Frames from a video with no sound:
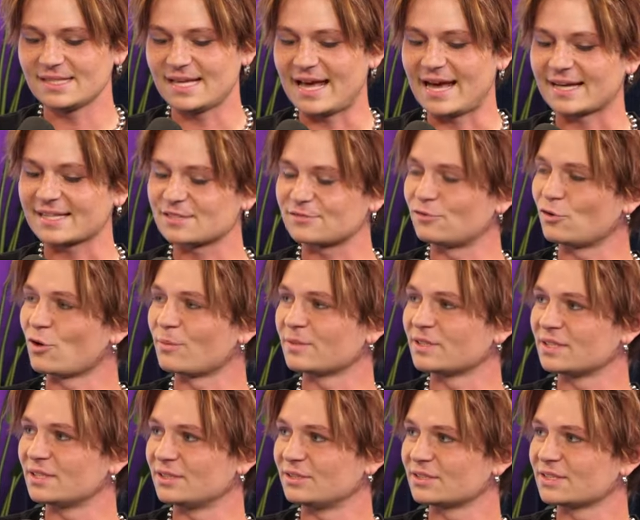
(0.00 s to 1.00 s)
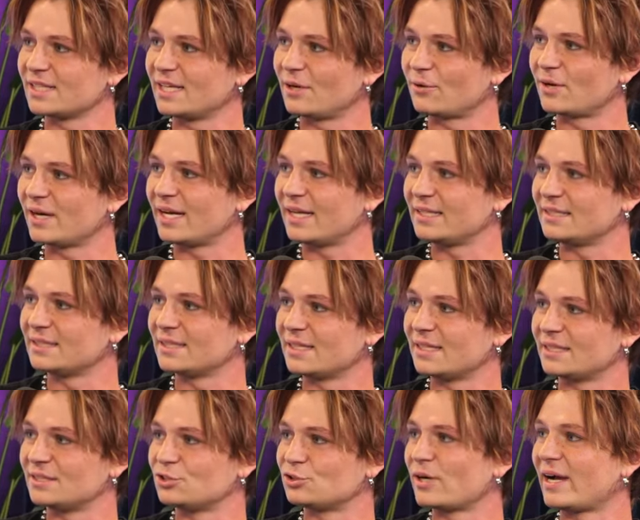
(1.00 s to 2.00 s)
are the X Formula. Usually I
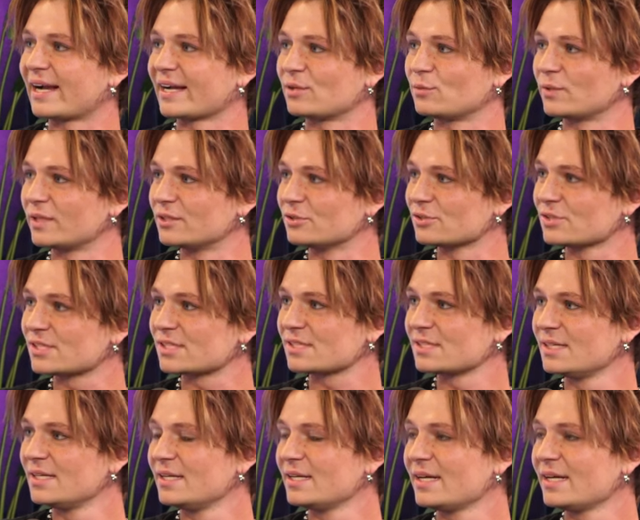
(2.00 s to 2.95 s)
ride Dragon wheels,